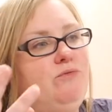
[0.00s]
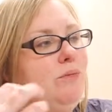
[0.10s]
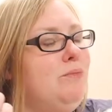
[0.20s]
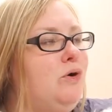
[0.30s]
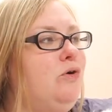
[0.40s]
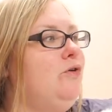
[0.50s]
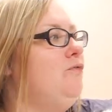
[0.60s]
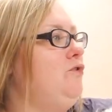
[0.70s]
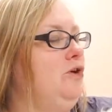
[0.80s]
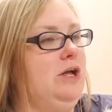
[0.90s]

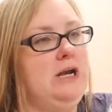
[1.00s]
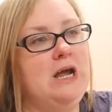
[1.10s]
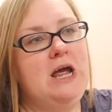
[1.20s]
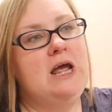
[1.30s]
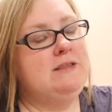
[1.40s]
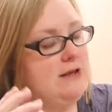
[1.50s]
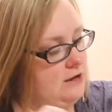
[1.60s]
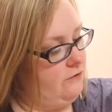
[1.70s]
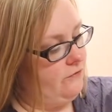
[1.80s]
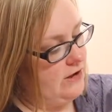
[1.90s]
removed. You can take
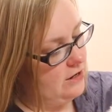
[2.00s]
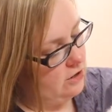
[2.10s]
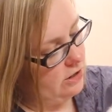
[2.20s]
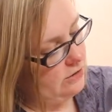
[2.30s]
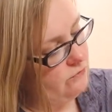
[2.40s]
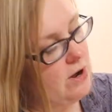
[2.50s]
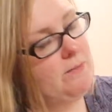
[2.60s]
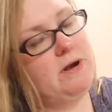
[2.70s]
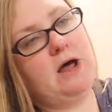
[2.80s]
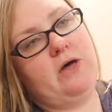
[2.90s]
your finger and rub
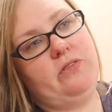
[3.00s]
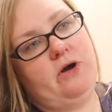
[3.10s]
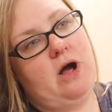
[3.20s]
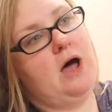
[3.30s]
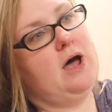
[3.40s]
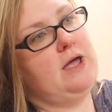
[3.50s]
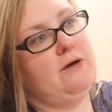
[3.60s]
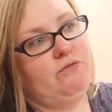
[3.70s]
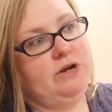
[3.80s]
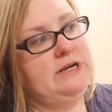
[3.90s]
it on their eye
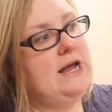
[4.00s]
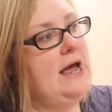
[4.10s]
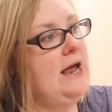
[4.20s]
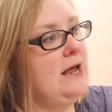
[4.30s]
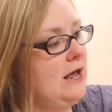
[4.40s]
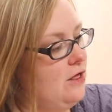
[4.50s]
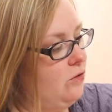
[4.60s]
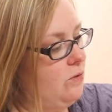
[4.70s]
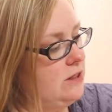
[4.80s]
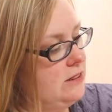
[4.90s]
every day. The
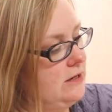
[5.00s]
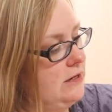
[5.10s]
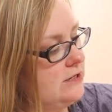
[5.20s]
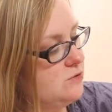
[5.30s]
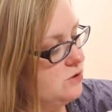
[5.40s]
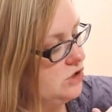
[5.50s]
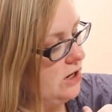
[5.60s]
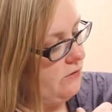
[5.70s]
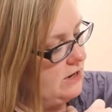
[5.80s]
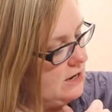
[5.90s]
one thing is with
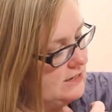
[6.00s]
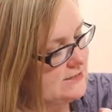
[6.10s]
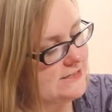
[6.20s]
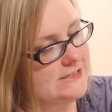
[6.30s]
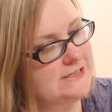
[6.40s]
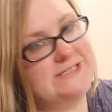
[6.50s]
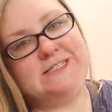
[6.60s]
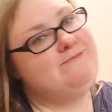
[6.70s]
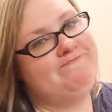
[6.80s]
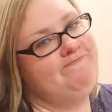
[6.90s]
cherry eyes is